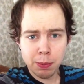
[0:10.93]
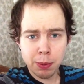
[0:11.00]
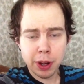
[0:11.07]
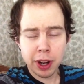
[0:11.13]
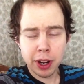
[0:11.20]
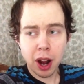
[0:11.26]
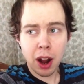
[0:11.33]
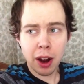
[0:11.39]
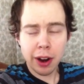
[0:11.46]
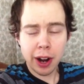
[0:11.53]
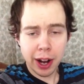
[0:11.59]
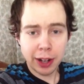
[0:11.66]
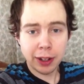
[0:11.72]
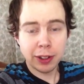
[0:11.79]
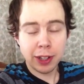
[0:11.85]
But are
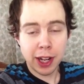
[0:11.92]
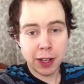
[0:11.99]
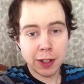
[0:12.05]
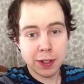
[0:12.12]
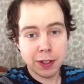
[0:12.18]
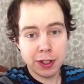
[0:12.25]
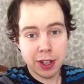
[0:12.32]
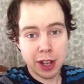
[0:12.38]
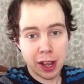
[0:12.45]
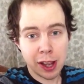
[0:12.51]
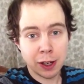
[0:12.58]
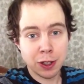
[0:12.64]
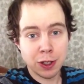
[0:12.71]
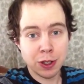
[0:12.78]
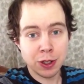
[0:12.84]
eyeglasses
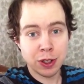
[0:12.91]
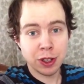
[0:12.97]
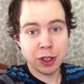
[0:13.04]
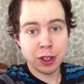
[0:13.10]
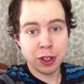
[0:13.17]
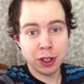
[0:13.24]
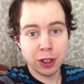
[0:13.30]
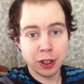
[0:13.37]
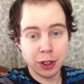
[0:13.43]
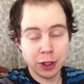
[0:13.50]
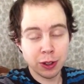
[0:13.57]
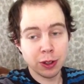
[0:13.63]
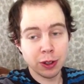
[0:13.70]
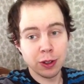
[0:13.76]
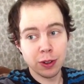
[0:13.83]
actually
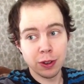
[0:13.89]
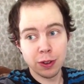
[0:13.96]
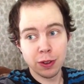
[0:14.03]
good